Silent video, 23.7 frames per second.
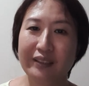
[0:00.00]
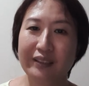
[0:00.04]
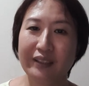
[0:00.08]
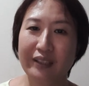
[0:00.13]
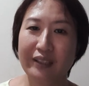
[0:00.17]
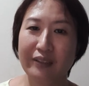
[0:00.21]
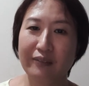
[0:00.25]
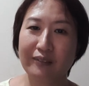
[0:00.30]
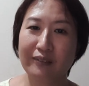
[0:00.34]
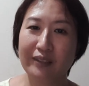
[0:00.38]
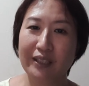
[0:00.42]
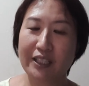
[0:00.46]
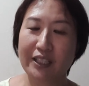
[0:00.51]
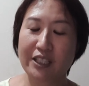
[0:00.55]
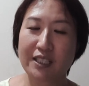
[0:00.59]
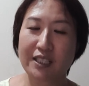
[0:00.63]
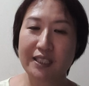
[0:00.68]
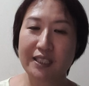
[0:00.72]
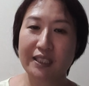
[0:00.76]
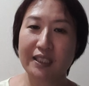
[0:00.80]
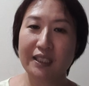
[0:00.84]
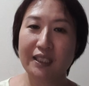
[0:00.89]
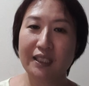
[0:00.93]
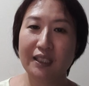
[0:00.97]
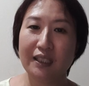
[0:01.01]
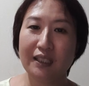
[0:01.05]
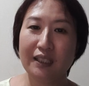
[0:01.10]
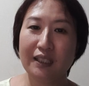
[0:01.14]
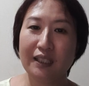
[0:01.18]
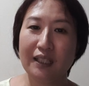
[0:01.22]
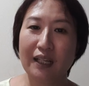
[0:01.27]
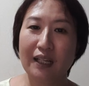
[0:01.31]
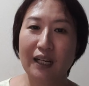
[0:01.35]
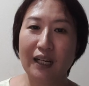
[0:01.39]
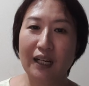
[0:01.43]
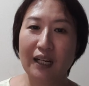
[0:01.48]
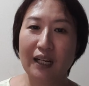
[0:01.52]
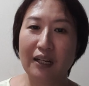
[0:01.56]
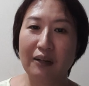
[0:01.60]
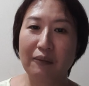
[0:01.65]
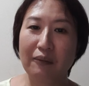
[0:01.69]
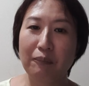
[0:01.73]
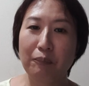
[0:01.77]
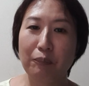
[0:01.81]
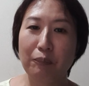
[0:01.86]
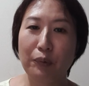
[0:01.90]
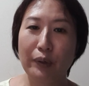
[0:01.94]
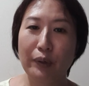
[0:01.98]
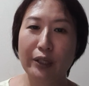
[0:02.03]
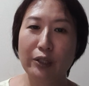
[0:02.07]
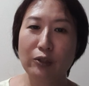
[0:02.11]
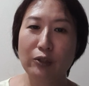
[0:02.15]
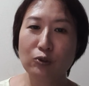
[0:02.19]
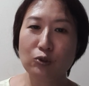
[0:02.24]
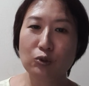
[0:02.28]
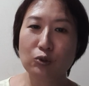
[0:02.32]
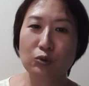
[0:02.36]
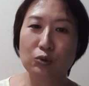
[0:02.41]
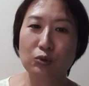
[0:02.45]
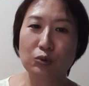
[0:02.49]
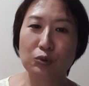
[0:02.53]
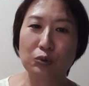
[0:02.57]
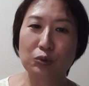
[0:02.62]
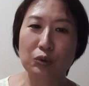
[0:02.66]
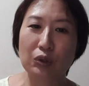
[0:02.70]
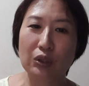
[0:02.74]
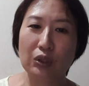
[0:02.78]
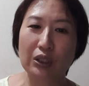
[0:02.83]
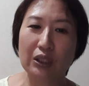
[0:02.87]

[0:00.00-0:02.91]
It will actually bring you to